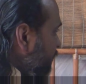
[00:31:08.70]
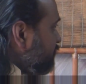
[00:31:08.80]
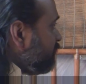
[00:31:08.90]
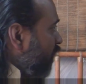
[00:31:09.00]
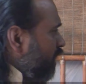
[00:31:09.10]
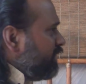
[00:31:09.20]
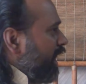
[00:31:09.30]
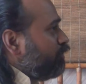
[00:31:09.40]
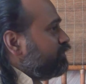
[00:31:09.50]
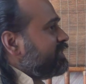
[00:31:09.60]
But it is
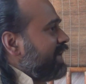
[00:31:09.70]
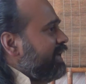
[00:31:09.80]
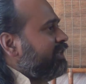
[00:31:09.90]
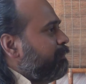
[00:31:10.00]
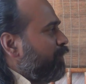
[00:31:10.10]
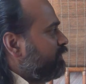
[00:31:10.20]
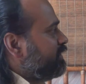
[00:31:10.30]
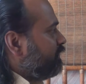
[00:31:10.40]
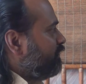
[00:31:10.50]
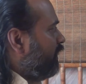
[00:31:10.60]
not outside the
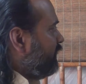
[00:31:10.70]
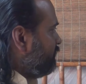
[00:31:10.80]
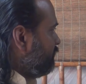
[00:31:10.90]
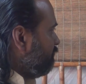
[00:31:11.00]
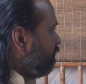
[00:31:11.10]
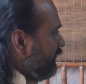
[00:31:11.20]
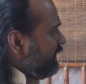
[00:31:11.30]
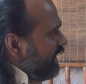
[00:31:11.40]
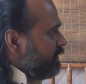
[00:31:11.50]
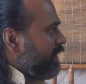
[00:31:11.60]
province of knowledge.
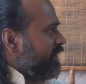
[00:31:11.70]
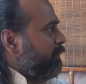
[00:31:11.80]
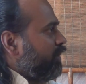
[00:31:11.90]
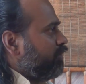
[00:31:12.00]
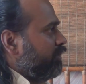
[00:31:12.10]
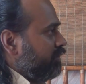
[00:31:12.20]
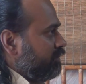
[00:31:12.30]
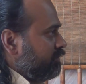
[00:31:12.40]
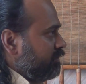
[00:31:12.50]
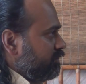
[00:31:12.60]
One day it might be
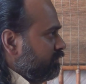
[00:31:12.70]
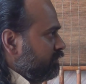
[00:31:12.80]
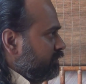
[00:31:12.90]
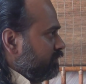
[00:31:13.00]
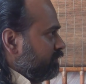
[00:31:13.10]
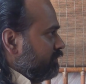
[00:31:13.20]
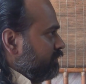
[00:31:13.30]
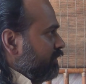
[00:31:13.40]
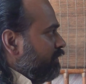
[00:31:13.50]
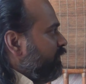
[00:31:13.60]
known.
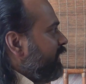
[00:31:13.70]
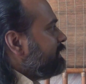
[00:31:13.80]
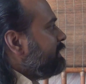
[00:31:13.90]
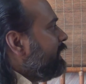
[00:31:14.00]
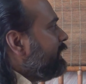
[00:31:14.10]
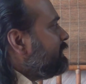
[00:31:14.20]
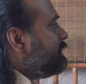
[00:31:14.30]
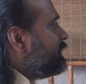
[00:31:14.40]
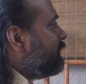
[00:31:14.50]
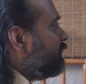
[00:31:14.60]
Faith
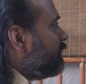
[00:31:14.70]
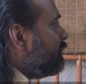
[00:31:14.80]
says,